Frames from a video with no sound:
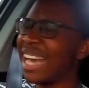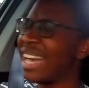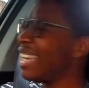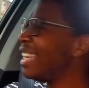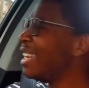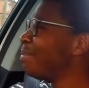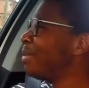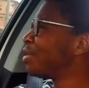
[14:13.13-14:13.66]

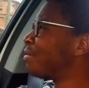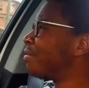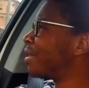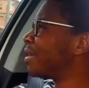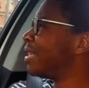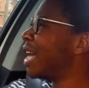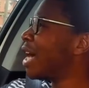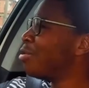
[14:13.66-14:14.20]
little bit of
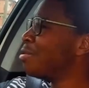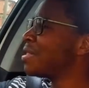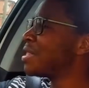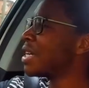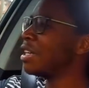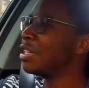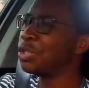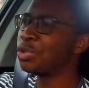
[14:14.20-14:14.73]
a
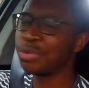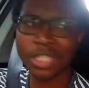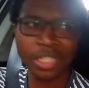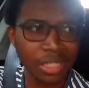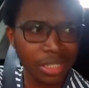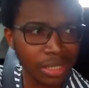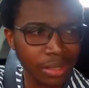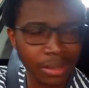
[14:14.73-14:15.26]
downside to
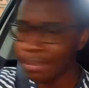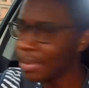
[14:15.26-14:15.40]
it,